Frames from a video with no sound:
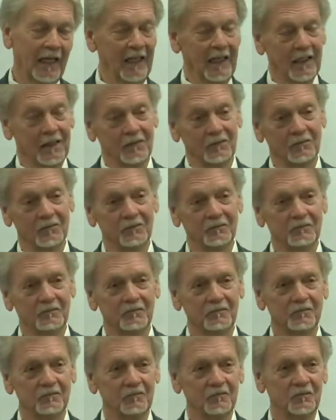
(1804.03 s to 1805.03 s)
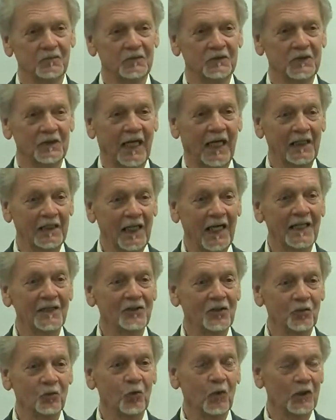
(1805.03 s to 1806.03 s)
And I
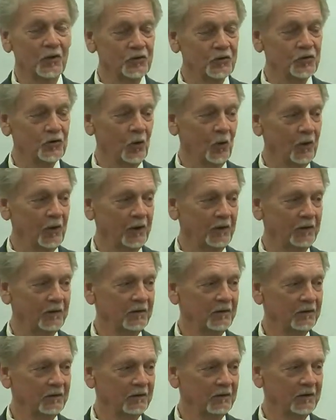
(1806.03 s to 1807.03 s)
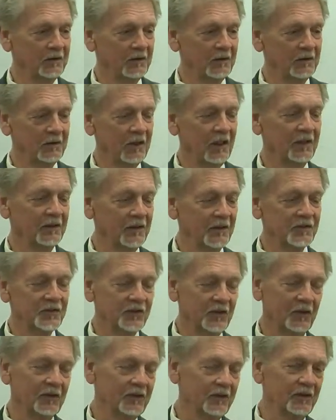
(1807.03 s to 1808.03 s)
like the word join, not
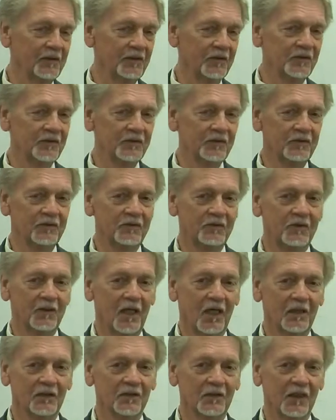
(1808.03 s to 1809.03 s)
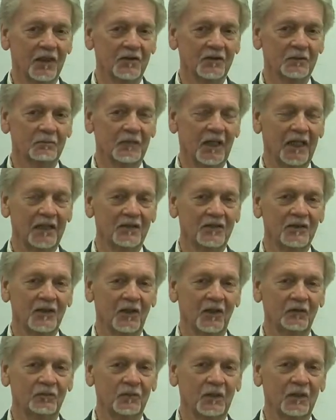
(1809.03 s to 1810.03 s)
necessarily in this context by
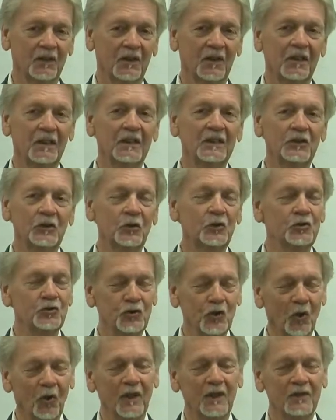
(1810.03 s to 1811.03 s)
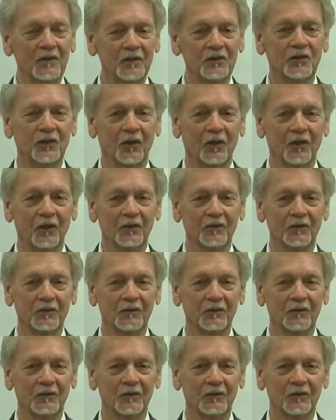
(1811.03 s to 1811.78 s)
itself, but you join the church.